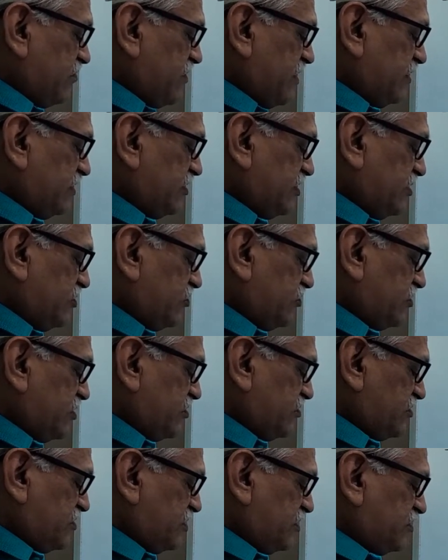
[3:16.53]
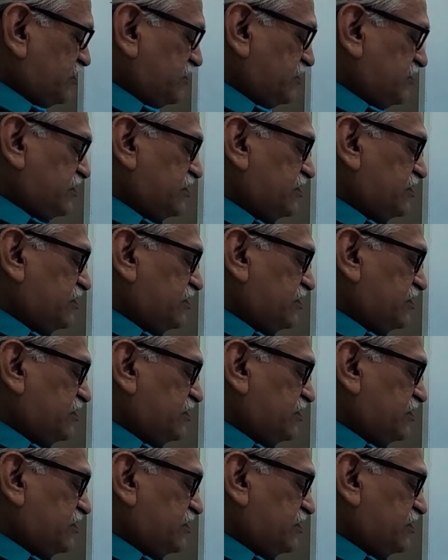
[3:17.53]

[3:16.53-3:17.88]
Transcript: by 3 to the 6